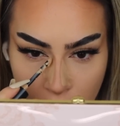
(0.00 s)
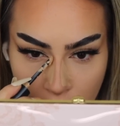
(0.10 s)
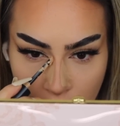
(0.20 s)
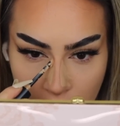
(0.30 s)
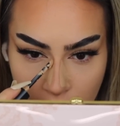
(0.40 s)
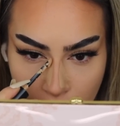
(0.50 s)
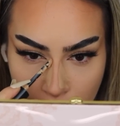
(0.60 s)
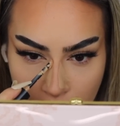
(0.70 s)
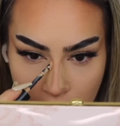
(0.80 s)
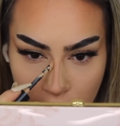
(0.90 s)
Like
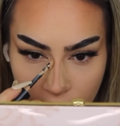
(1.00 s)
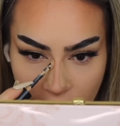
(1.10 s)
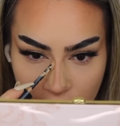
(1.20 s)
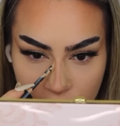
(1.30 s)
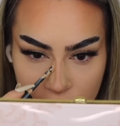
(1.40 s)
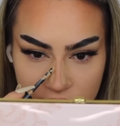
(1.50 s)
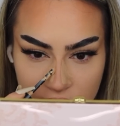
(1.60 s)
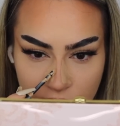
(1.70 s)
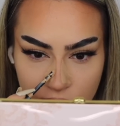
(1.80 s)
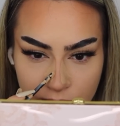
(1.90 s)
my favorite
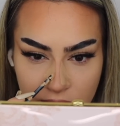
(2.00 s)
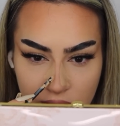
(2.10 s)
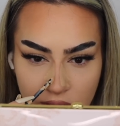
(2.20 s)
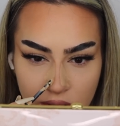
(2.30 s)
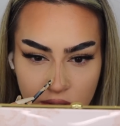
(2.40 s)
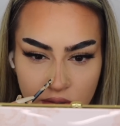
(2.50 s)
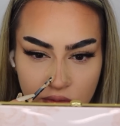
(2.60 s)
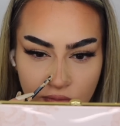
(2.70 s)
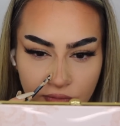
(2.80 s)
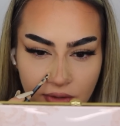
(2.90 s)
concealer would be the
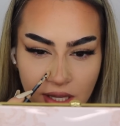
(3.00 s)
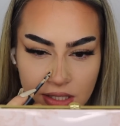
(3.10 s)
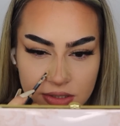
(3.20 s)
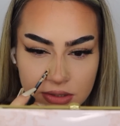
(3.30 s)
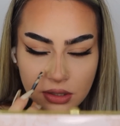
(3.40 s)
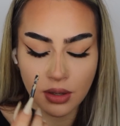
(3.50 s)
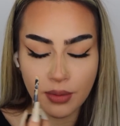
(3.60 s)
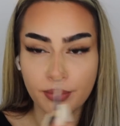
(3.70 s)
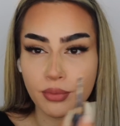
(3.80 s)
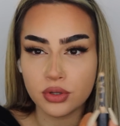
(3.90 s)
Too Faced
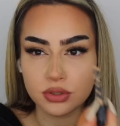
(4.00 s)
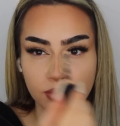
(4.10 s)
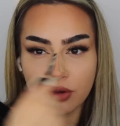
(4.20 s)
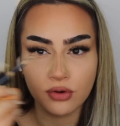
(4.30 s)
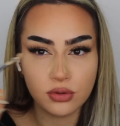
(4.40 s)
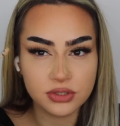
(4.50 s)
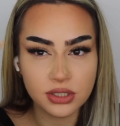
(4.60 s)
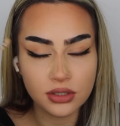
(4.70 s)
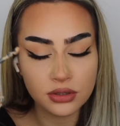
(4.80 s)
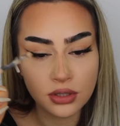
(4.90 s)
Bonus Wave
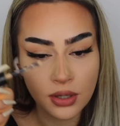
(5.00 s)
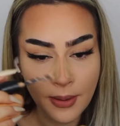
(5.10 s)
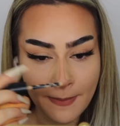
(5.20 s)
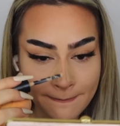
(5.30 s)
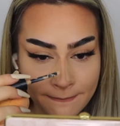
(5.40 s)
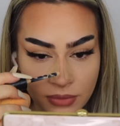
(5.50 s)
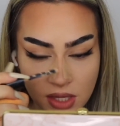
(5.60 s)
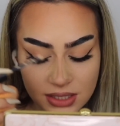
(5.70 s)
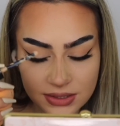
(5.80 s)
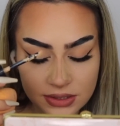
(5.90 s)
Concealer.
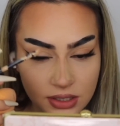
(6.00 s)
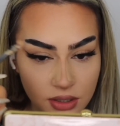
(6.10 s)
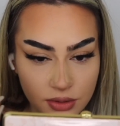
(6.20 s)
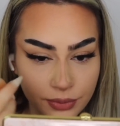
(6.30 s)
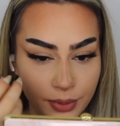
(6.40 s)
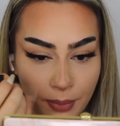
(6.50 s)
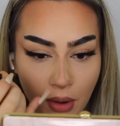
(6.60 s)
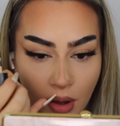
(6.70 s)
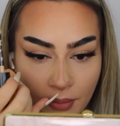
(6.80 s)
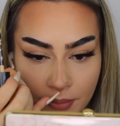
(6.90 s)
It's still the
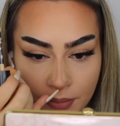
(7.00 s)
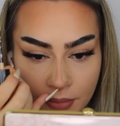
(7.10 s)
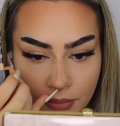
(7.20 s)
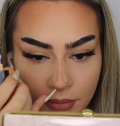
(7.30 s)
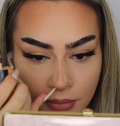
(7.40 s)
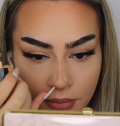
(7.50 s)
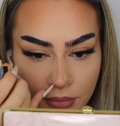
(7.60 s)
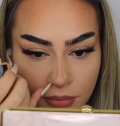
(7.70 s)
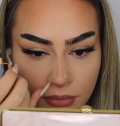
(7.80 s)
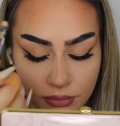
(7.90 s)
bomb,
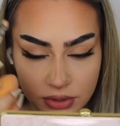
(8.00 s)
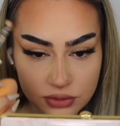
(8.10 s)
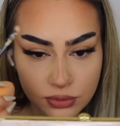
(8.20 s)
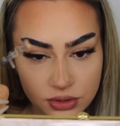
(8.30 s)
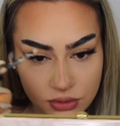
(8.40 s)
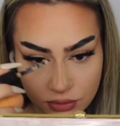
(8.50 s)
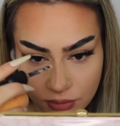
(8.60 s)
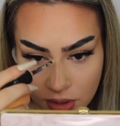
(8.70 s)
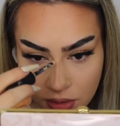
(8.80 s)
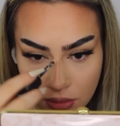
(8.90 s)
but this one is also
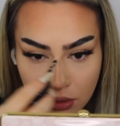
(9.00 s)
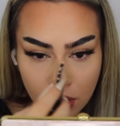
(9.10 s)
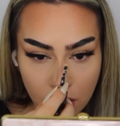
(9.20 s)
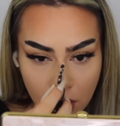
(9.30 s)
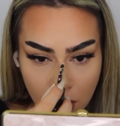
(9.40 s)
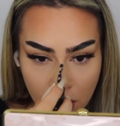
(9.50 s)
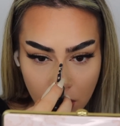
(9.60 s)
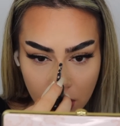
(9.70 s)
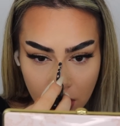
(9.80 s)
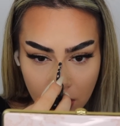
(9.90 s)
really good.
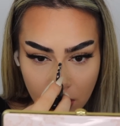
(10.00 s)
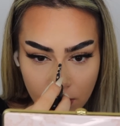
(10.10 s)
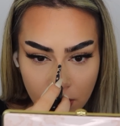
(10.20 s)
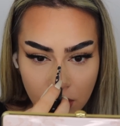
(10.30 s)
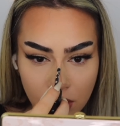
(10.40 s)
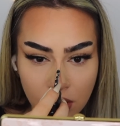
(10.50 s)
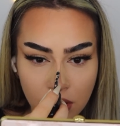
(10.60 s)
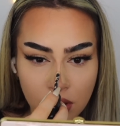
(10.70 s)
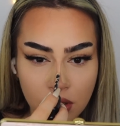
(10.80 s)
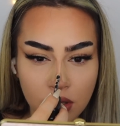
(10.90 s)
Okay, now I'm gonna
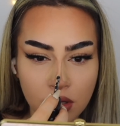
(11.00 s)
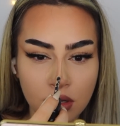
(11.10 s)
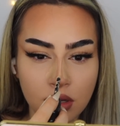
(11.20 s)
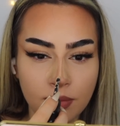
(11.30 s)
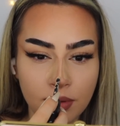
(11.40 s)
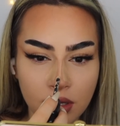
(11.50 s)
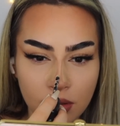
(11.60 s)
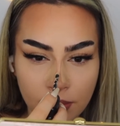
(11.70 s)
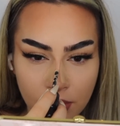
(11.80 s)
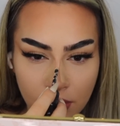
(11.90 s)
apply a
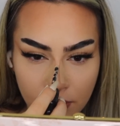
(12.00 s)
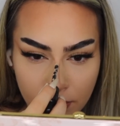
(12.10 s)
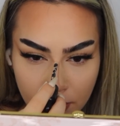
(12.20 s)
little bit of